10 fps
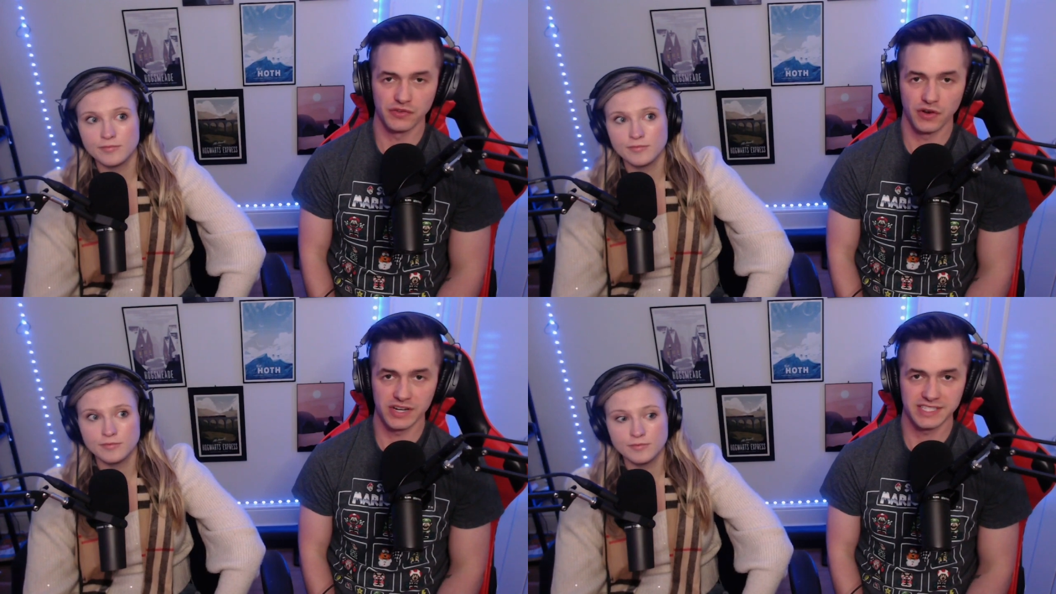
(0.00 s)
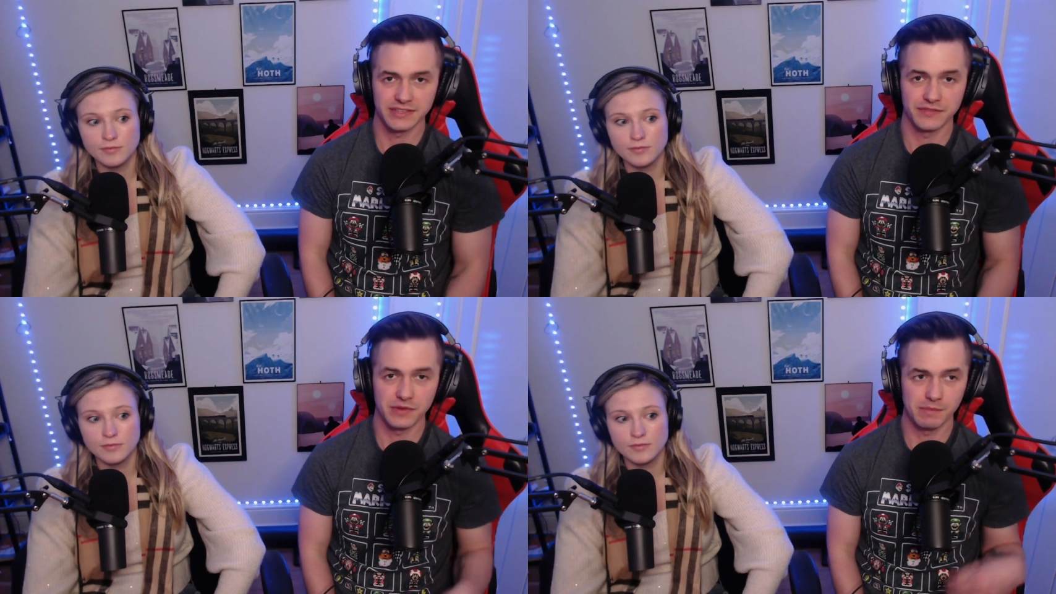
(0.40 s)
Speaker 1: already seen
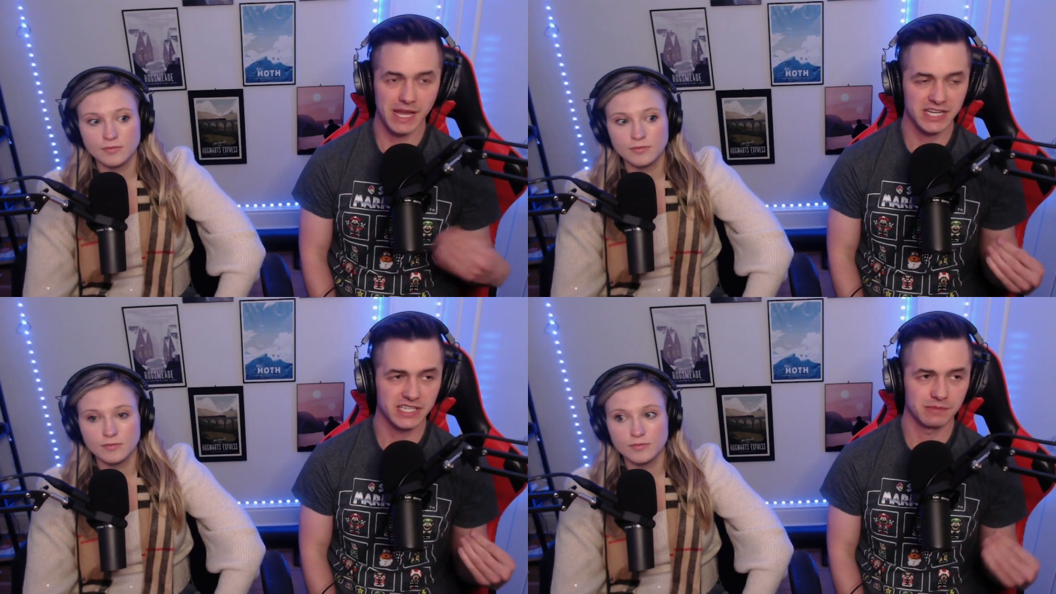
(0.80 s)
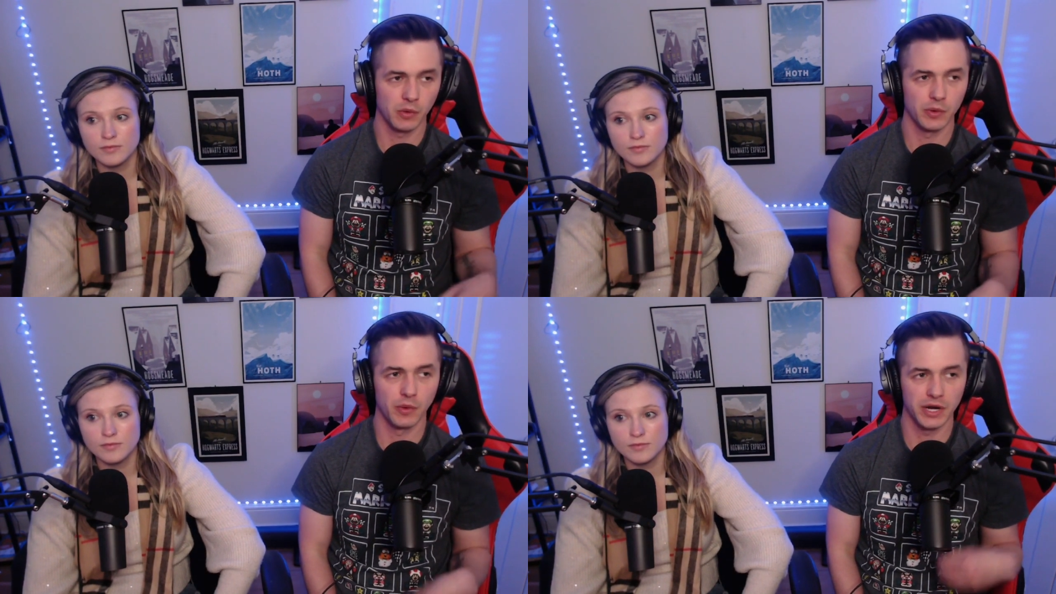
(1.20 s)
the information, but
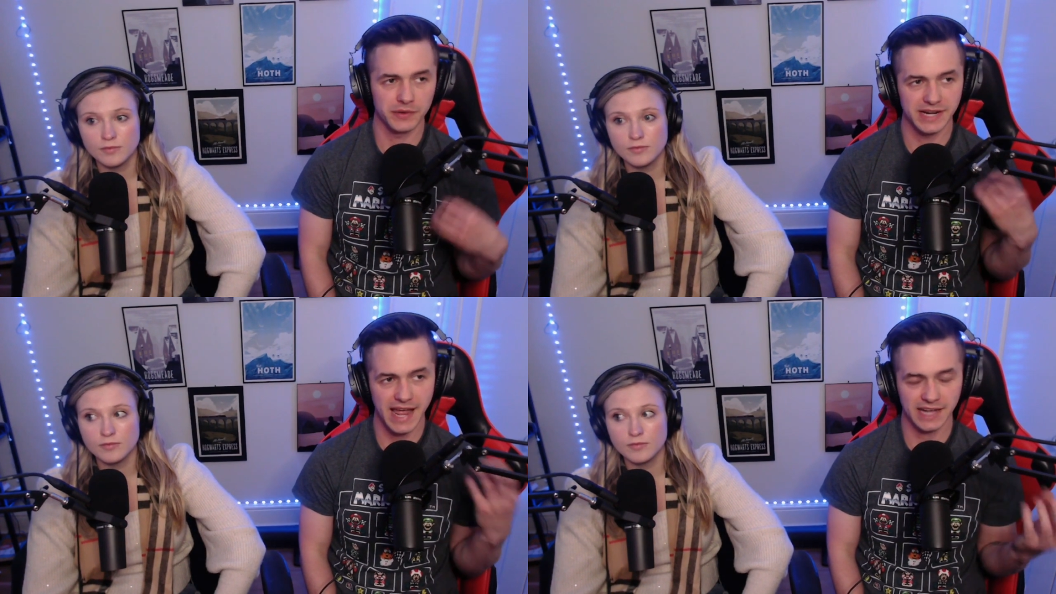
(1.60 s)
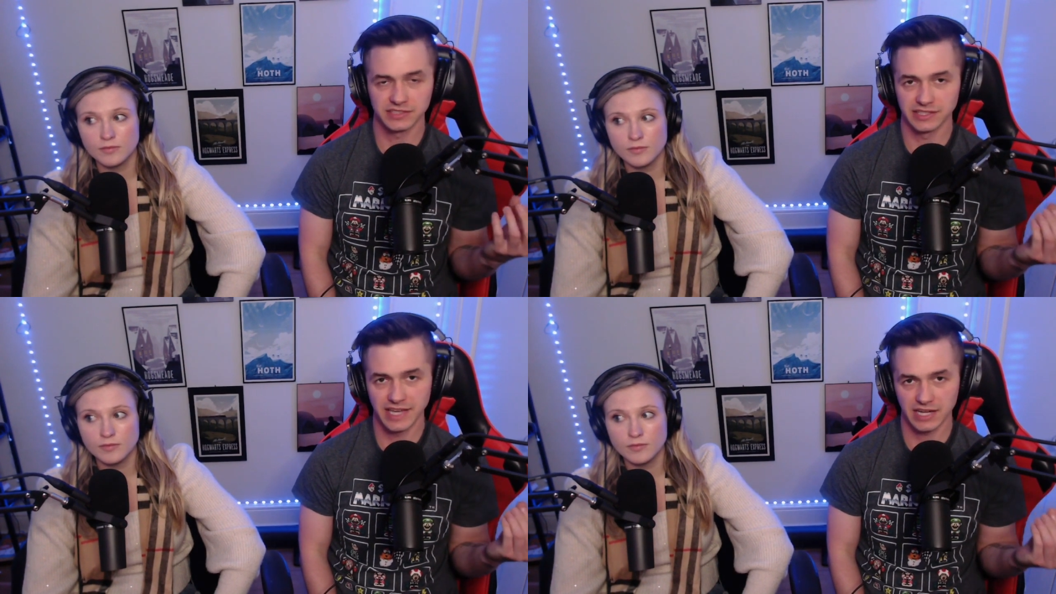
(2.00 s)
we wanna react
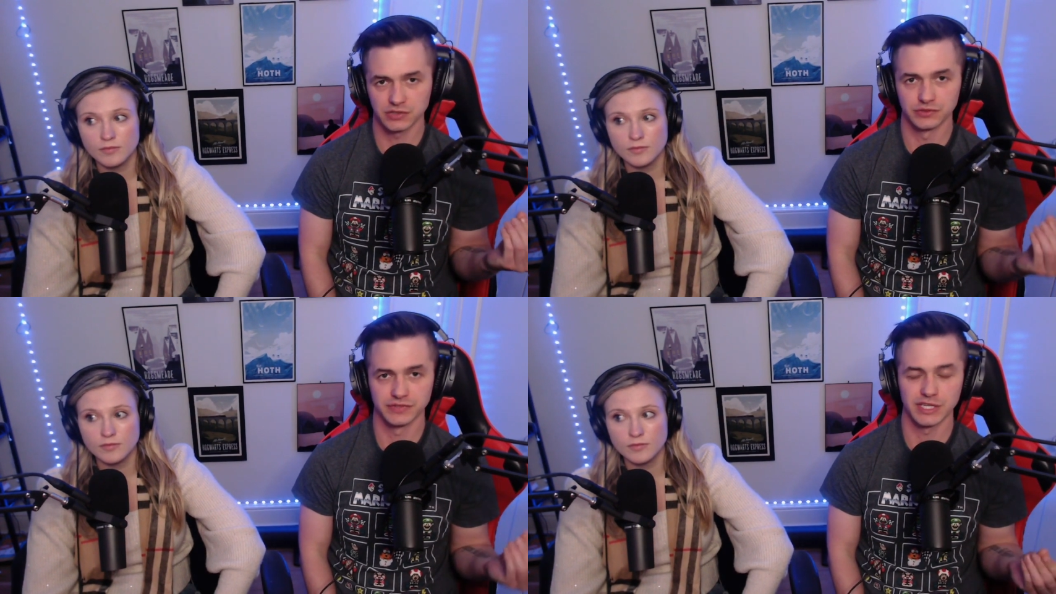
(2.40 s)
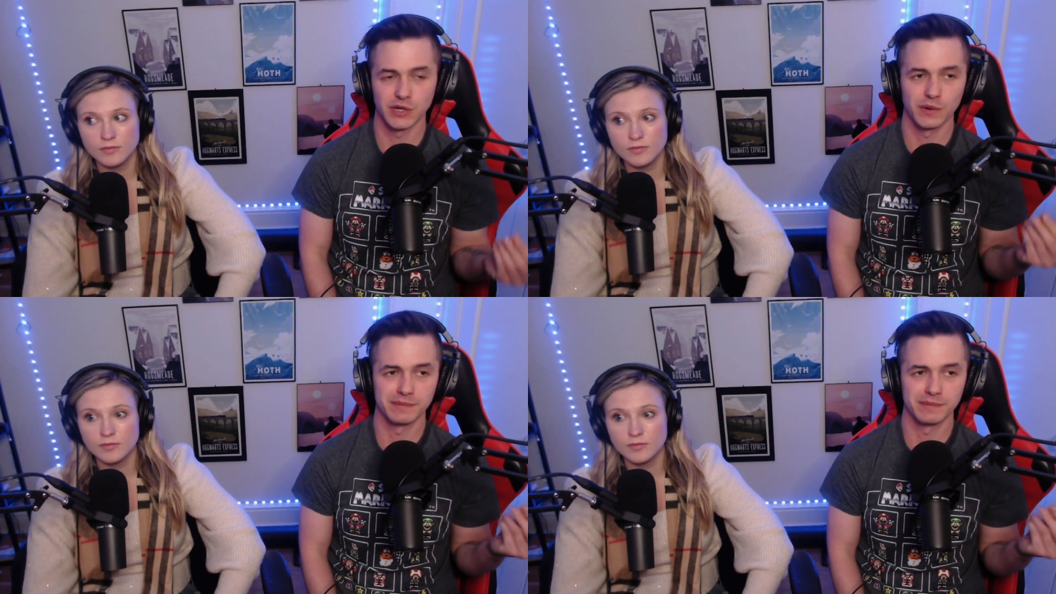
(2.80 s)
to the actual video,